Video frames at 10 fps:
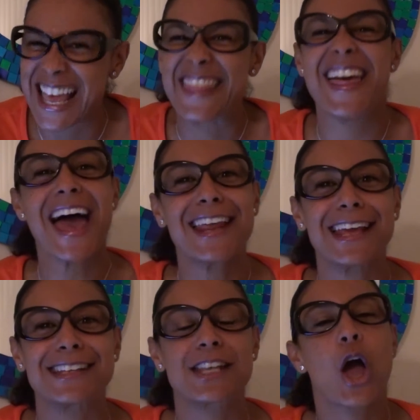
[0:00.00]
And that
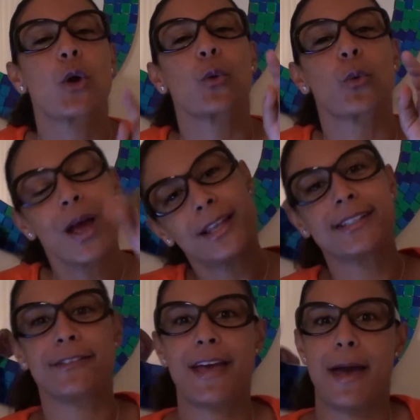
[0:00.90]
is
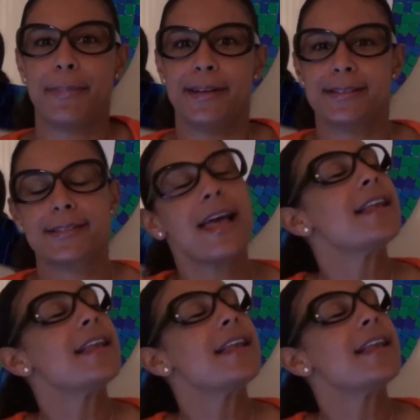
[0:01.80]
relative happiness.